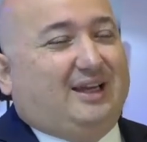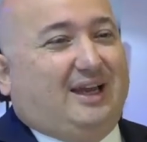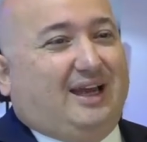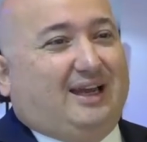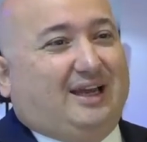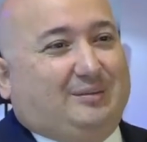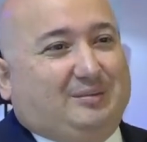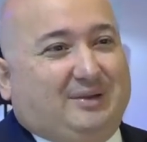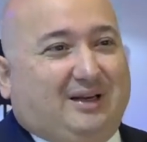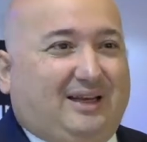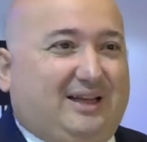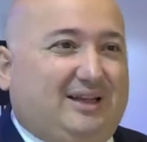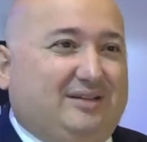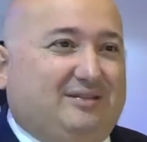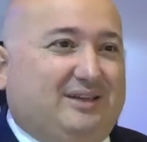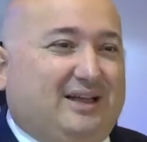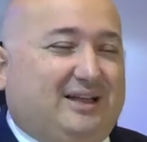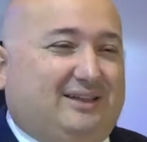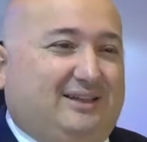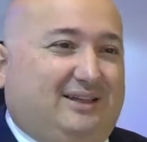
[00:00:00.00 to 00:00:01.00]
and I
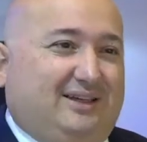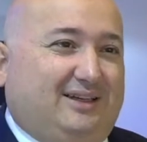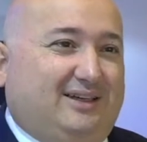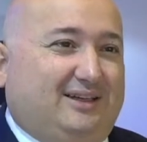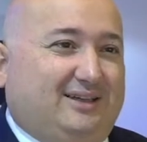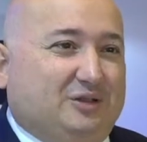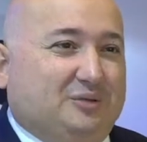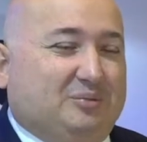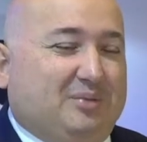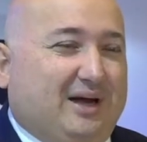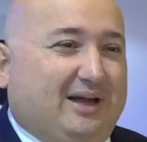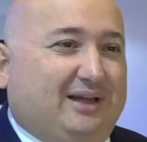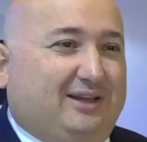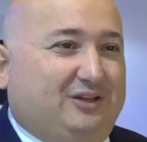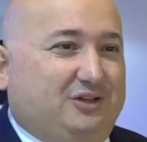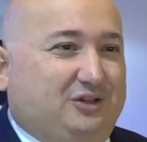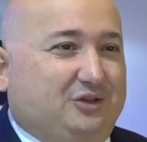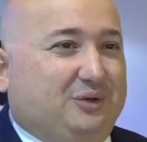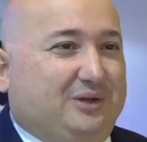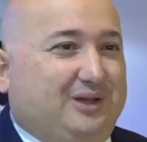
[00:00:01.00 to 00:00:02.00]
believe that here in Dubai and
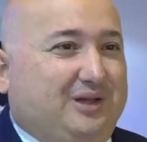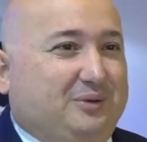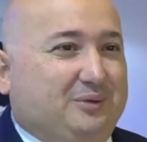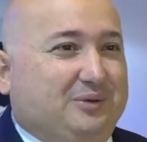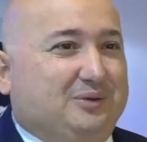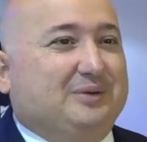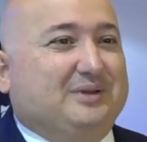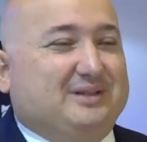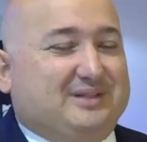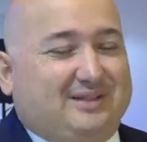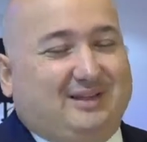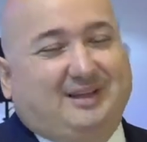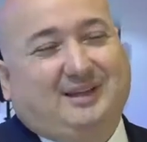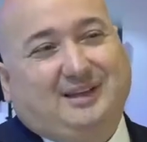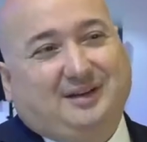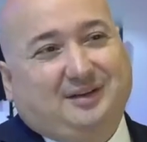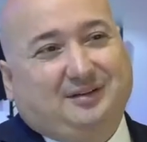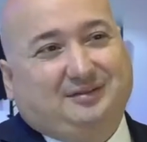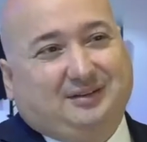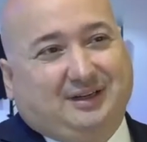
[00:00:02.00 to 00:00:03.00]
the UAE, we will see
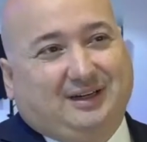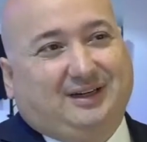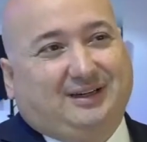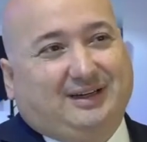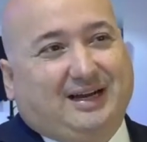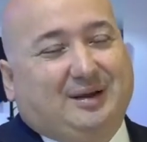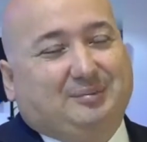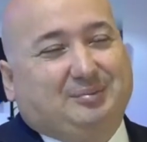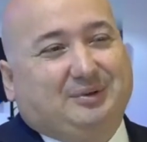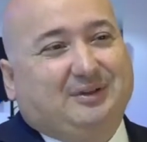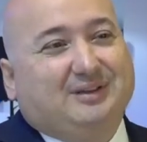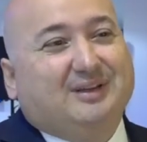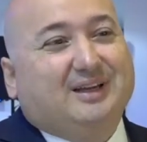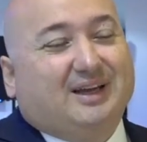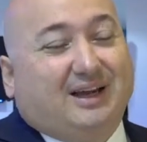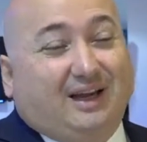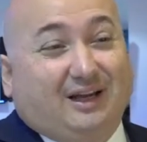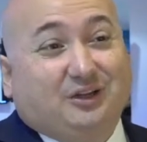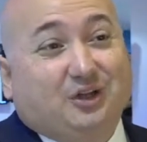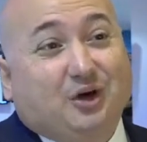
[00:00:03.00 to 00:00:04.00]
a very rapid
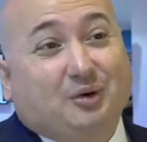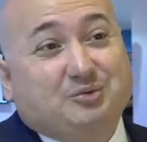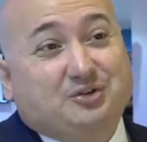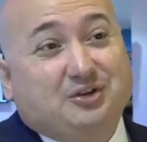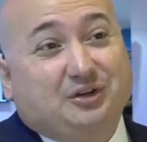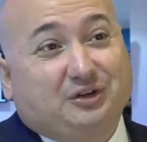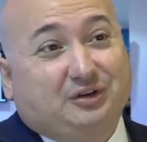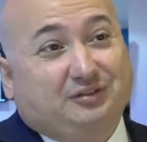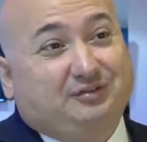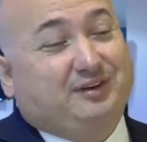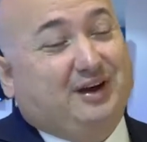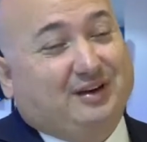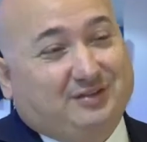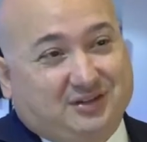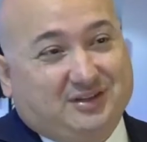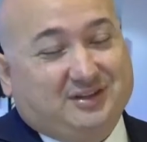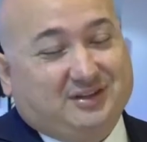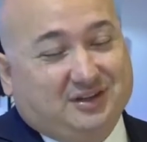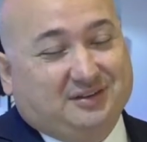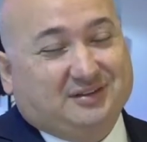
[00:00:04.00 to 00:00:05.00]
adoption of
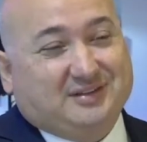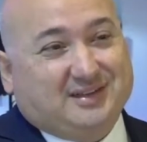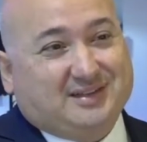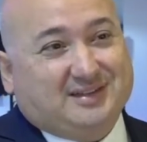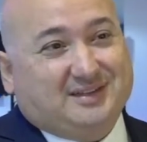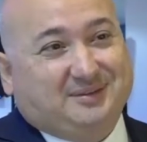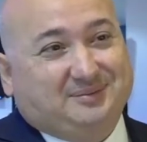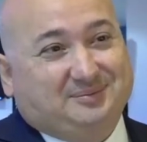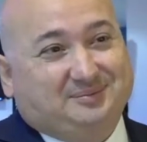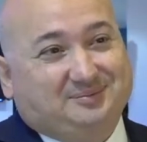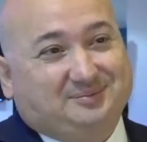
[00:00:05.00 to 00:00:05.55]
5G services.